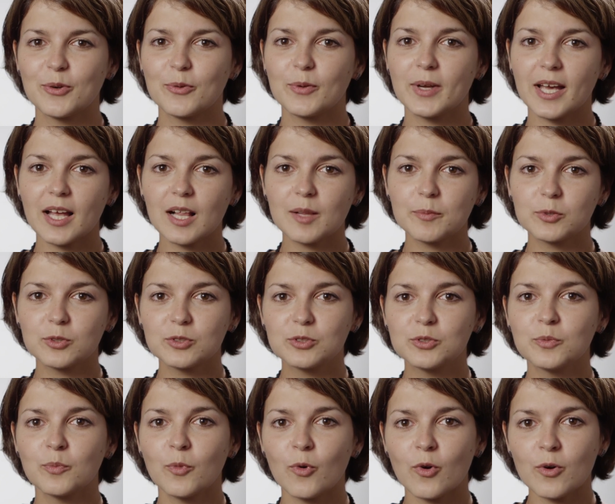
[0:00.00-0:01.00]
We help you
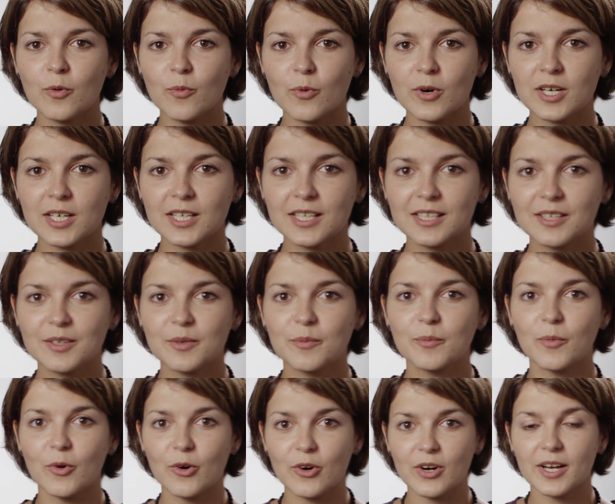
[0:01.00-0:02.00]
do more work
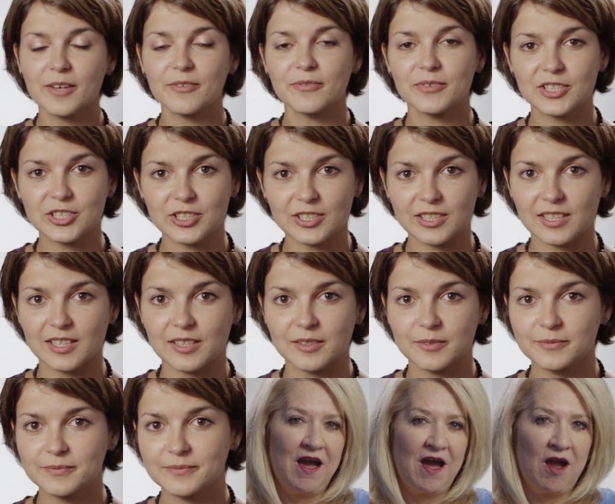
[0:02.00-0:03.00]
more efficiently.
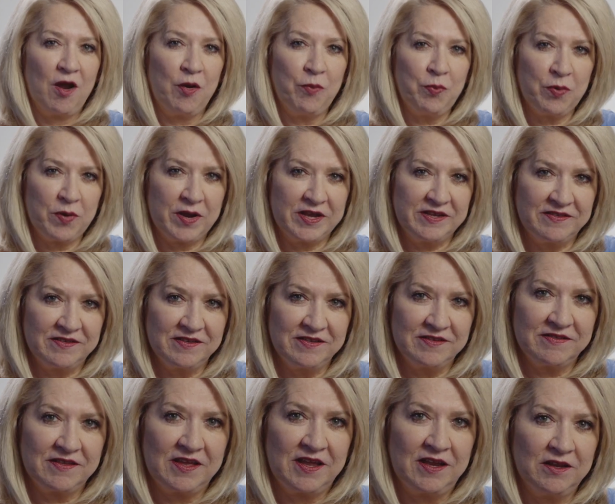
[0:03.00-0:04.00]
Our
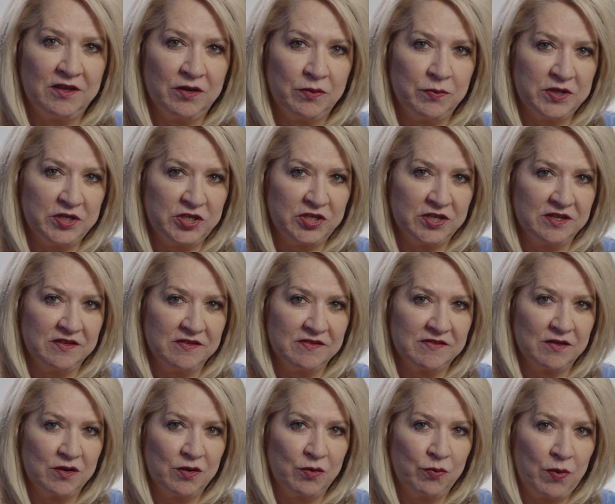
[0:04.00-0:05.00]
prices and commissions
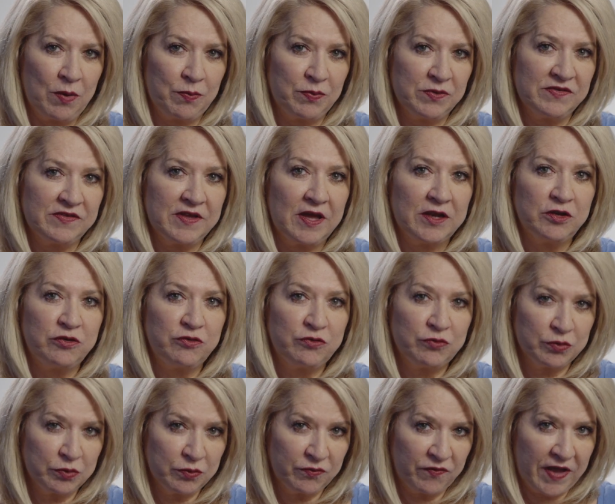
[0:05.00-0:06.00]
represent
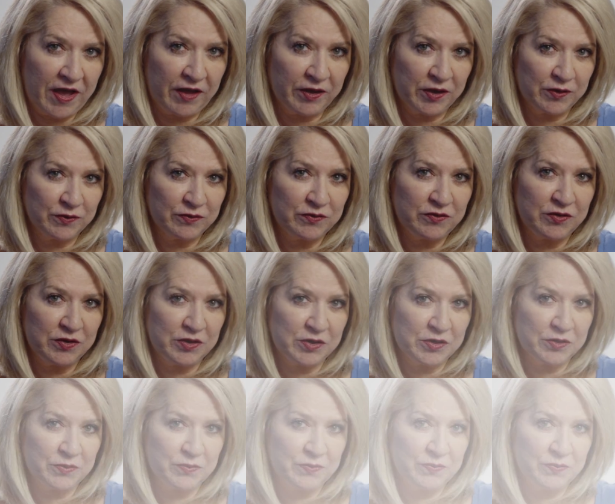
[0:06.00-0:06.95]
true value to you.